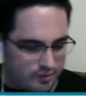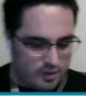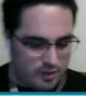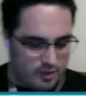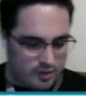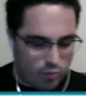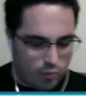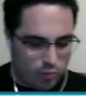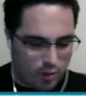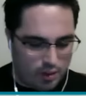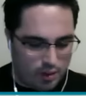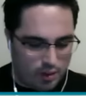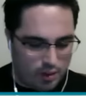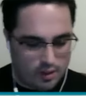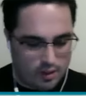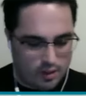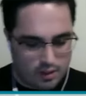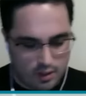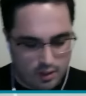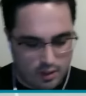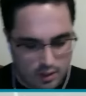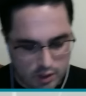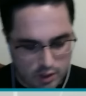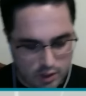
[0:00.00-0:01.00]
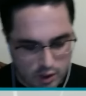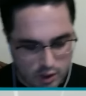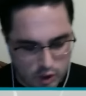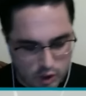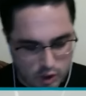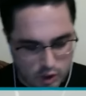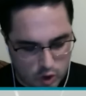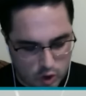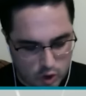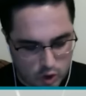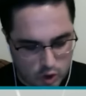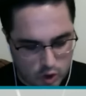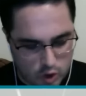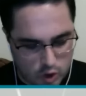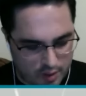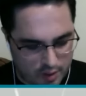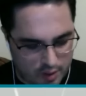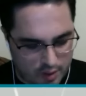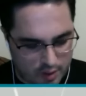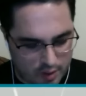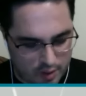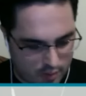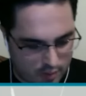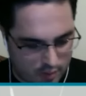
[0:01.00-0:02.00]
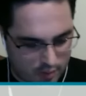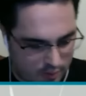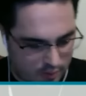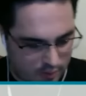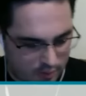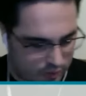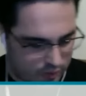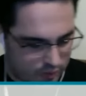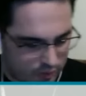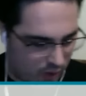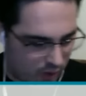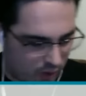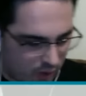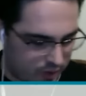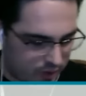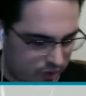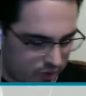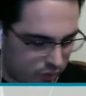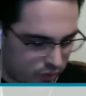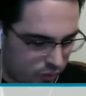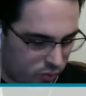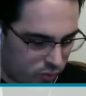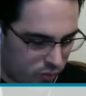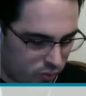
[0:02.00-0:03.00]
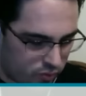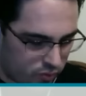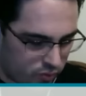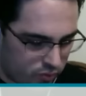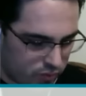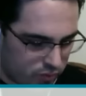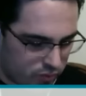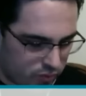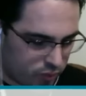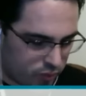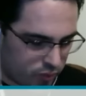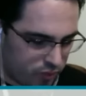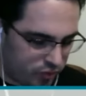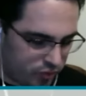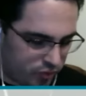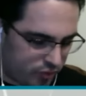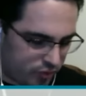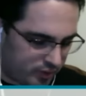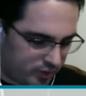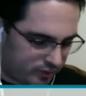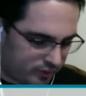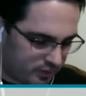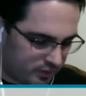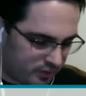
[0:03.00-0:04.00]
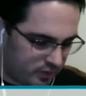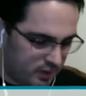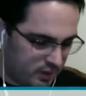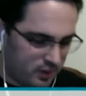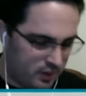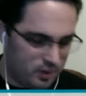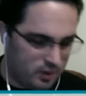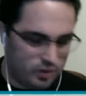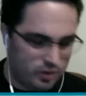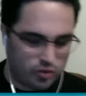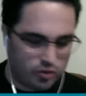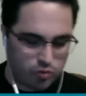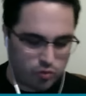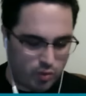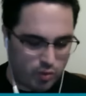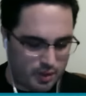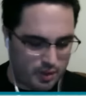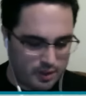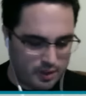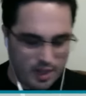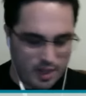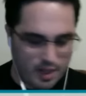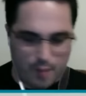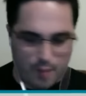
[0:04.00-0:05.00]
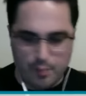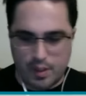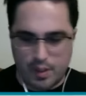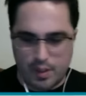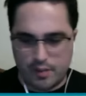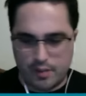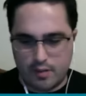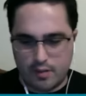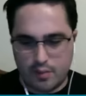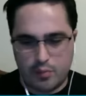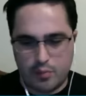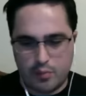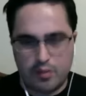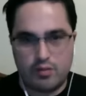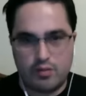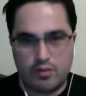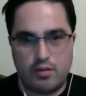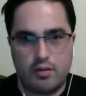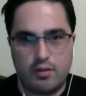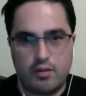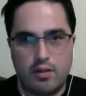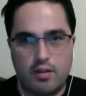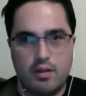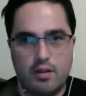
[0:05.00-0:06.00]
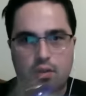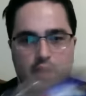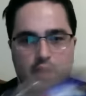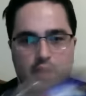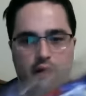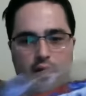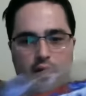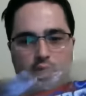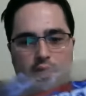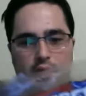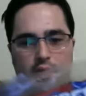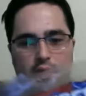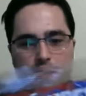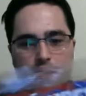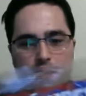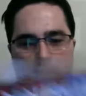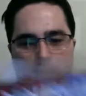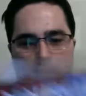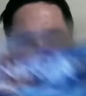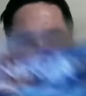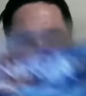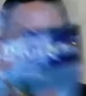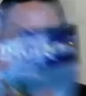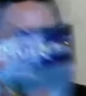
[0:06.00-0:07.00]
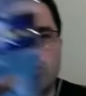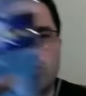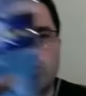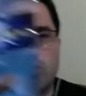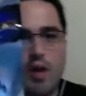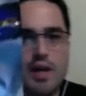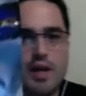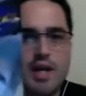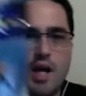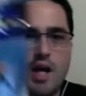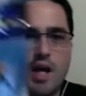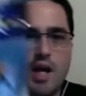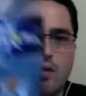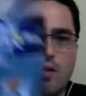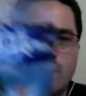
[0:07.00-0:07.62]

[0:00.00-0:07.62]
one show up at uh, Target or Toys R Us. There's one that I picked up recently that uh, is right now at